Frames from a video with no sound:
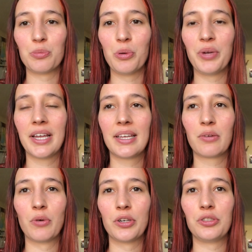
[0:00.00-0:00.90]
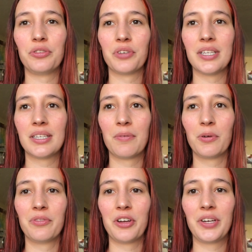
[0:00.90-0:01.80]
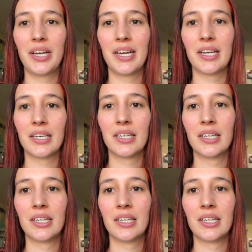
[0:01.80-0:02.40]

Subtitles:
But we had, like, one or two friends that were very, like,